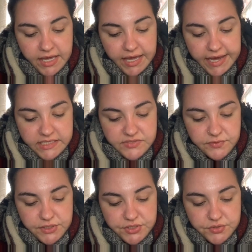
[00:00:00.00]
As
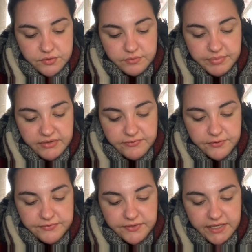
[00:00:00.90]
for you, be
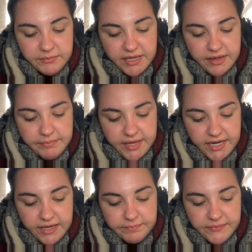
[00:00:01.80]
fruitful and become
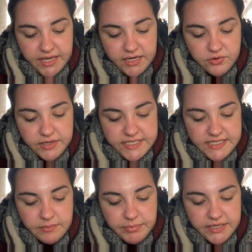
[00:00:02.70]
many, and increase
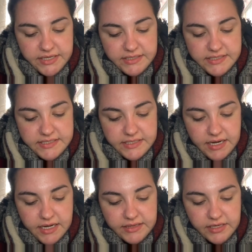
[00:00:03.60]
in abundance
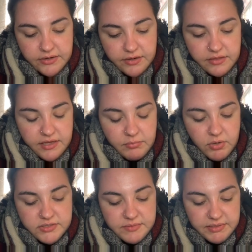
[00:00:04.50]
on the earth and
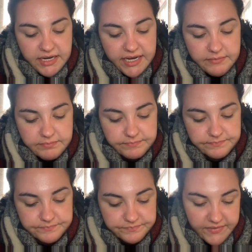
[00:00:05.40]
multiply."
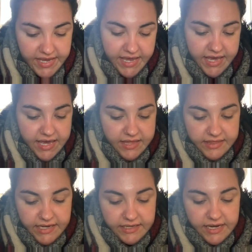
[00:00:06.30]

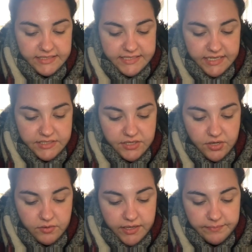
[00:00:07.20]
Then God said to
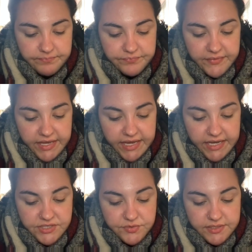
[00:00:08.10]
Noah
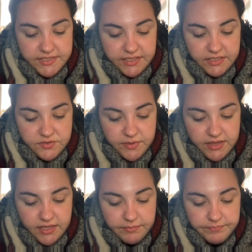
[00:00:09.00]
and to his sons
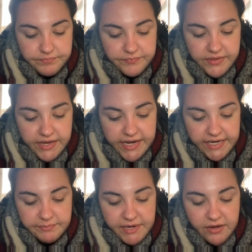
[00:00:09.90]
with him, "I
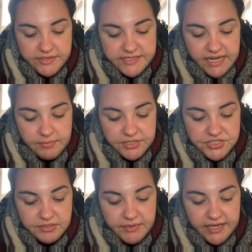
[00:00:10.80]
am now
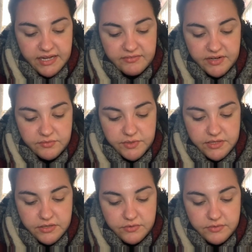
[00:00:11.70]
establishing my covenant
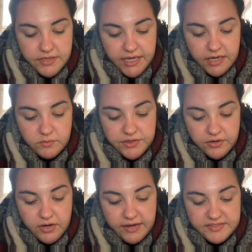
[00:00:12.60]
with you and with
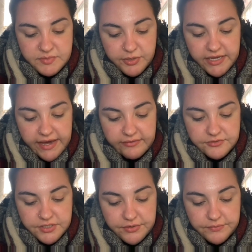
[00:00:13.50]
your offspring
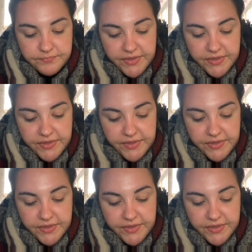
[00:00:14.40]
after you,